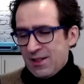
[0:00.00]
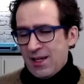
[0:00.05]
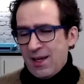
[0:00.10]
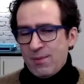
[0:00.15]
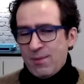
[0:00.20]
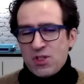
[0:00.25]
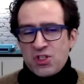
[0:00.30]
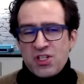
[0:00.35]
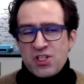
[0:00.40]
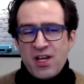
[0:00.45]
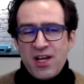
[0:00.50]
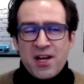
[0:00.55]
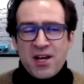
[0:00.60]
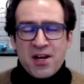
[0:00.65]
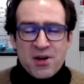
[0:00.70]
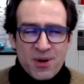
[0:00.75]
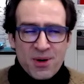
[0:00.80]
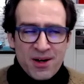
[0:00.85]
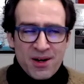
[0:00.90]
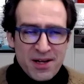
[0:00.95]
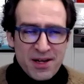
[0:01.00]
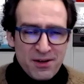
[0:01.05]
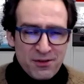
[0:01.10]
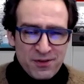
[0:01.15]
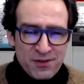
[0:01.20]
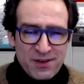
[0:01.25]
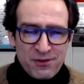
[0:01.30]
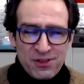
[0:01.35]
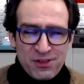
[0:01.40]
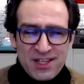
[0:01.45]
I mean, January,
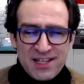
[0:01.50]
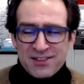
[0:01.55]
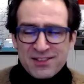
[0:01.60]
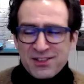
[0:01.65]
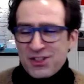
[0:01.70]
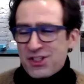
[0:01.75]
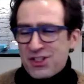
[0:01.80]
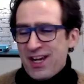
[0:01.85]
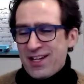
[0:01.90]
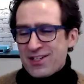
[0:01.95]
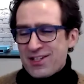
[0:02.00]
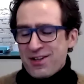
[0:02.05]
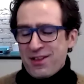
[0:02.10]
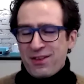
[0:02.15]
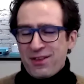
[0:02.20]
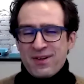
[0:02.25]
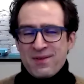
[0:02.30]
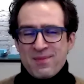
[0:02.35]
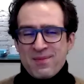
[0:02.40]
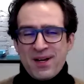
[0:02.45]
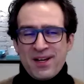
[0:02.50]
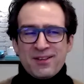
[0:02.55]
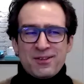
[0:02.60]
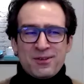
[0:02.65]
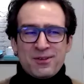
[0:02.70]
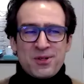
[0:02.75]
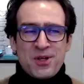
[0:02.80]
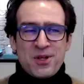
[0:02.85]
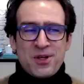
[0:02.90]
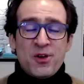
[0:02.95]
if things change in 3 months,
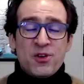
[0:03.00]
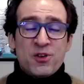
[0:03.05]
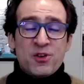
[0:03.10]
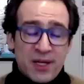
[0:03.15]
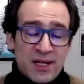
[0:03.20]
who knows?